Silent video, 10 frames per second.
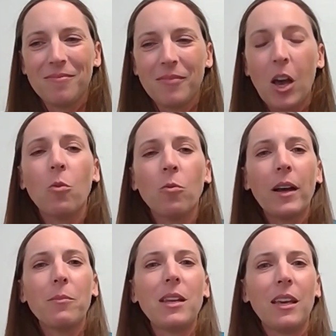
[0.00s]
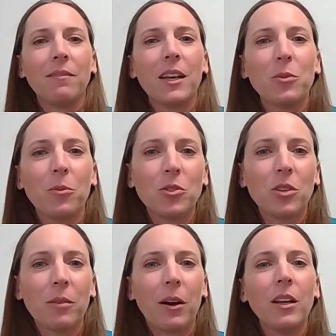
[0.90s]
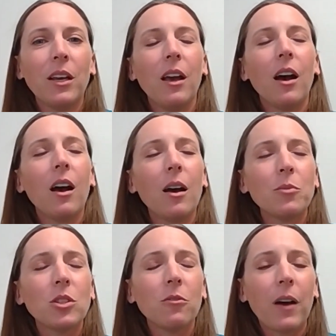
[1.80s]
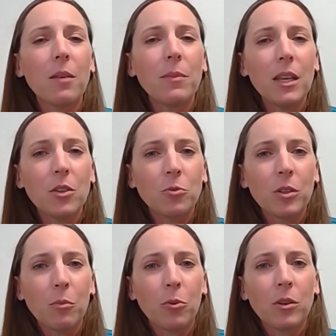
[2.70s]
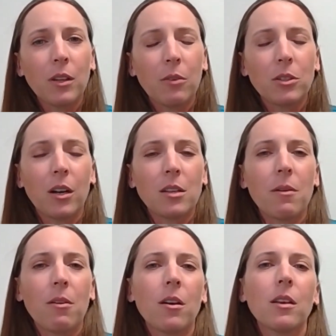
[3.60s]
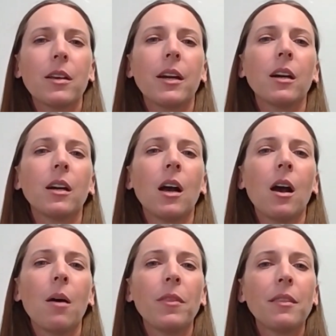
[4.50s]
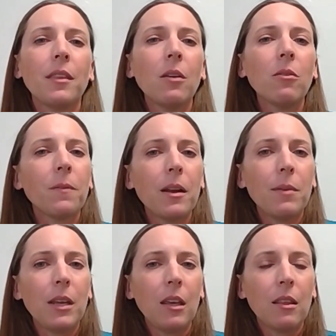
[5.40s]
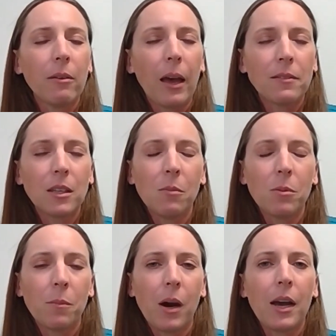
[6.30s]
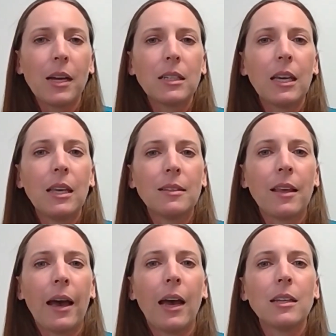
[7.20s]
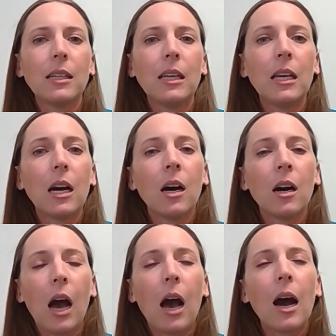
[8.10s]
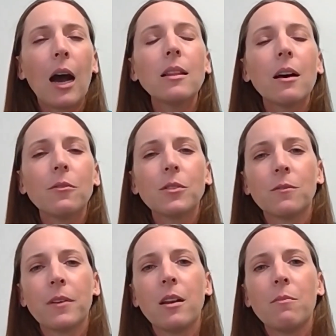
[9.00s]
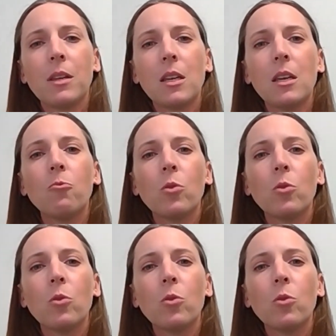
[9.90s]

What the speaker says: Oh, vitamin E, that's what I want to talk about. So vitamin E is really important, like we talked about earlier. The thing with vitamin E that we have to keep in mind is that high levels of vitamin E